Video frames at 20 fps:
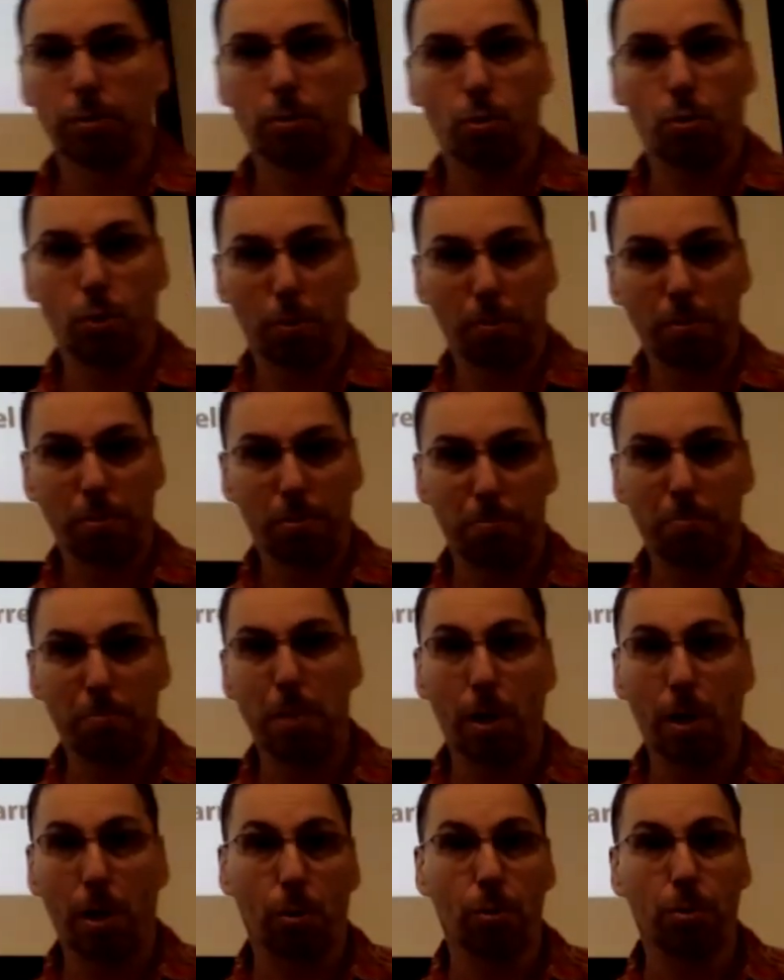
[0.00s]
or
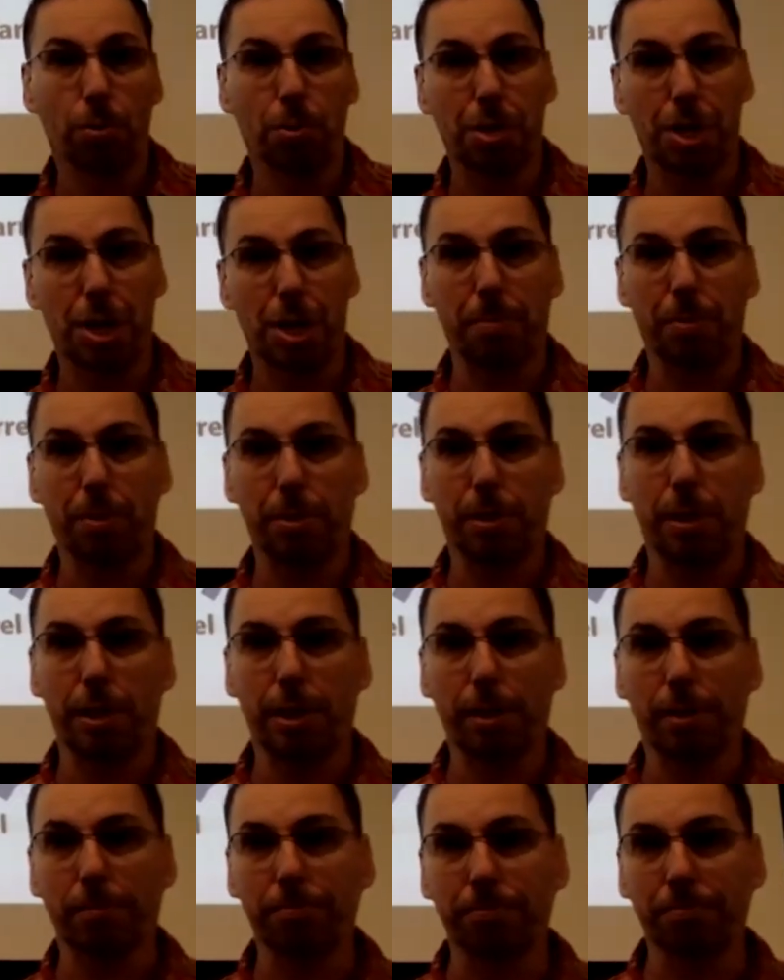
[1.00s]
barrel shape in
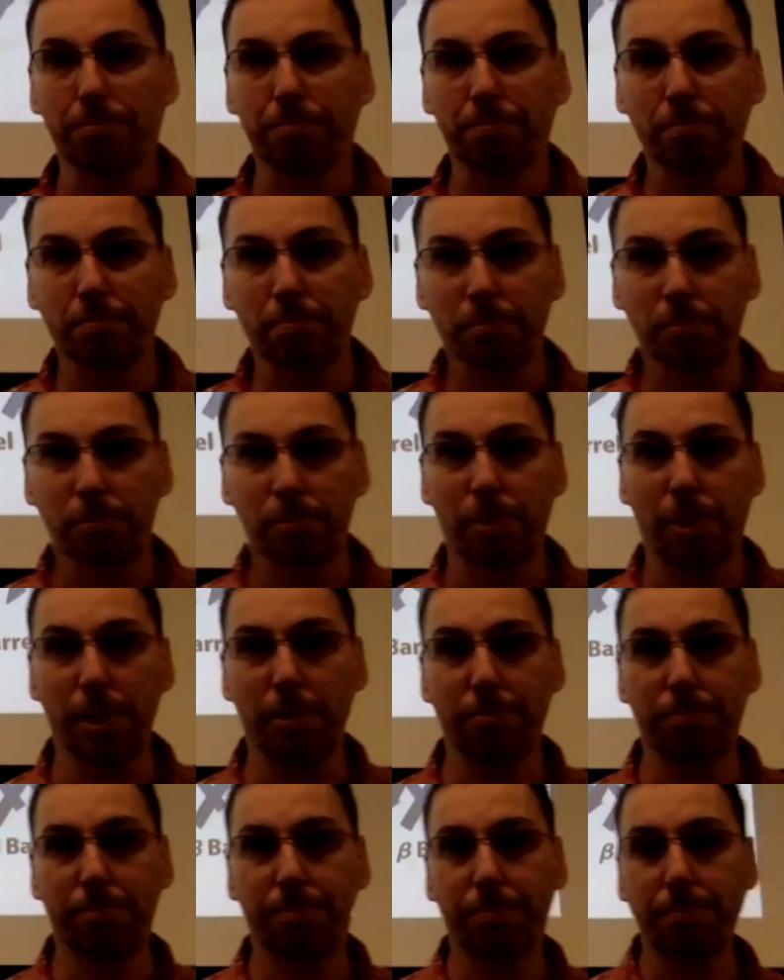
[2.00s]

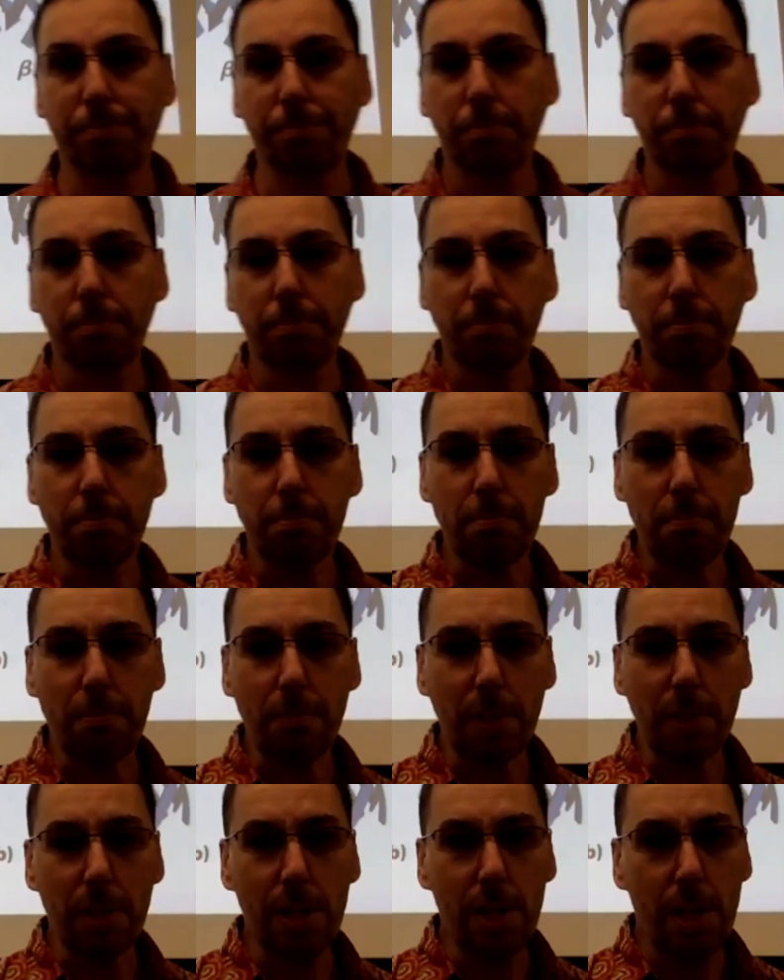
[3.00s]
there. Okay.
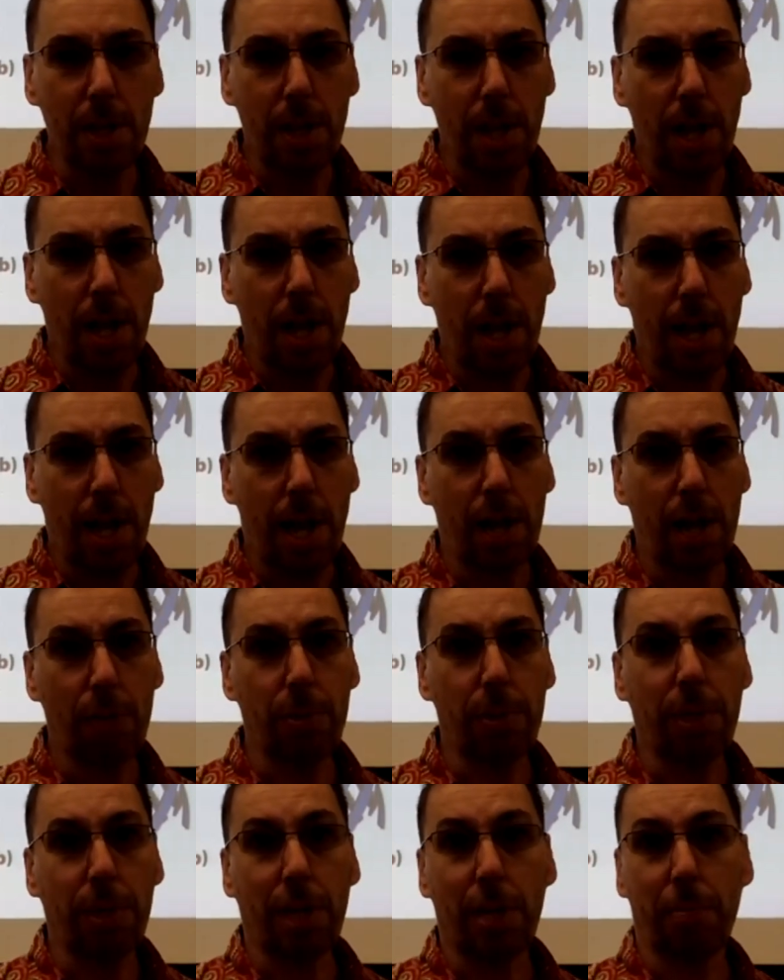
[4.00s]
How do
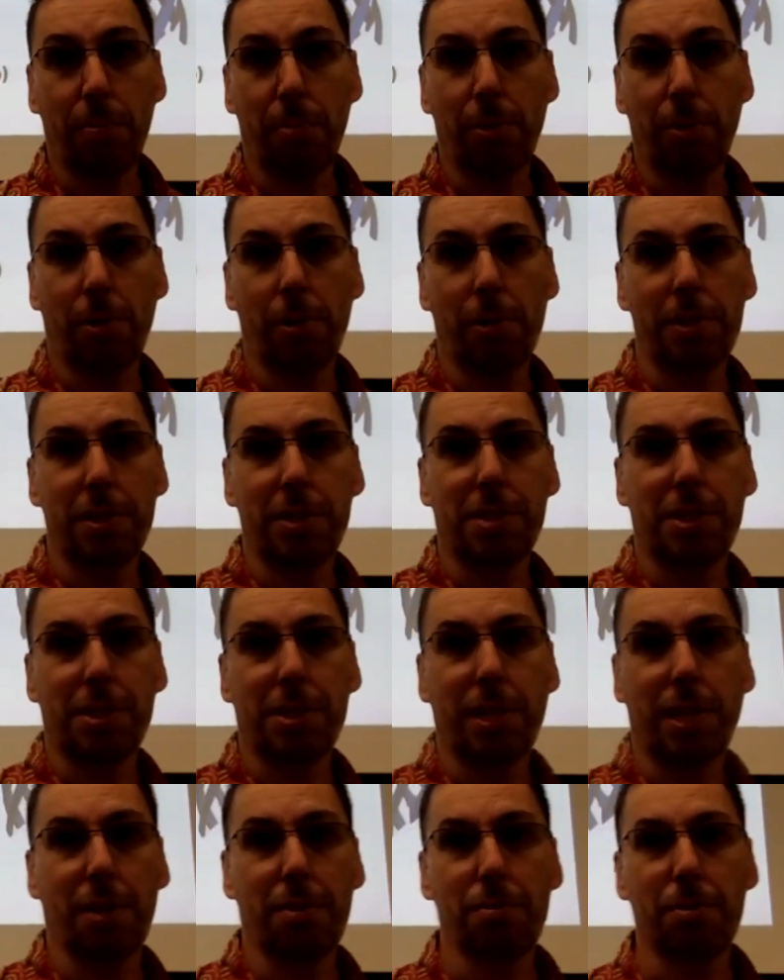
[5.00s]
we kind of put all these
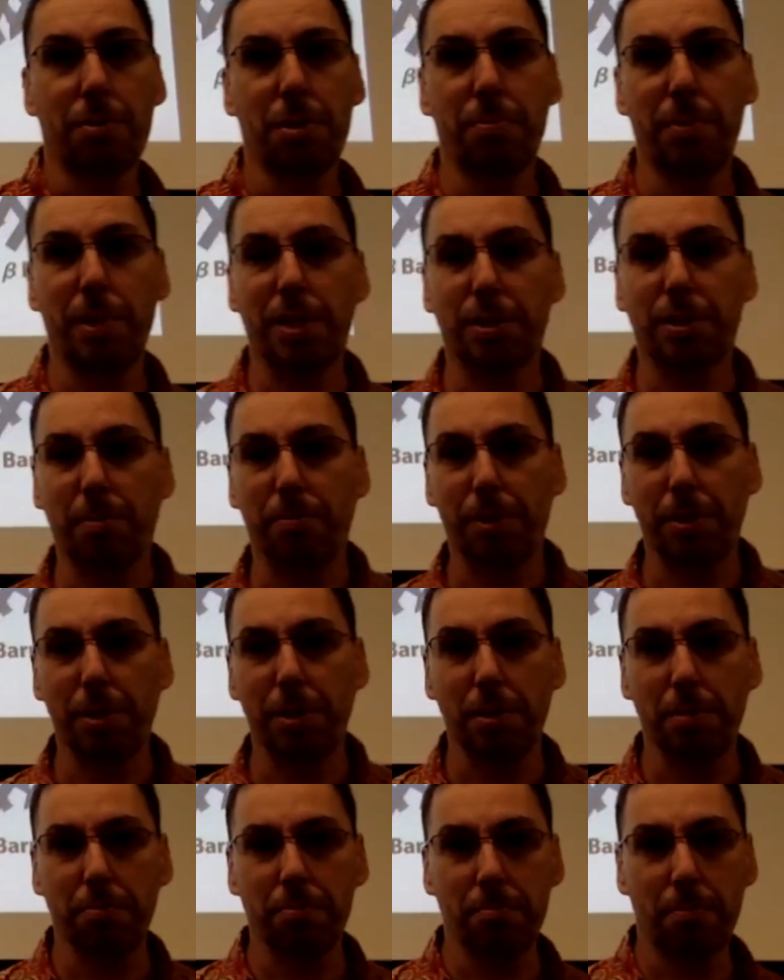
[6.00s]
together to make something?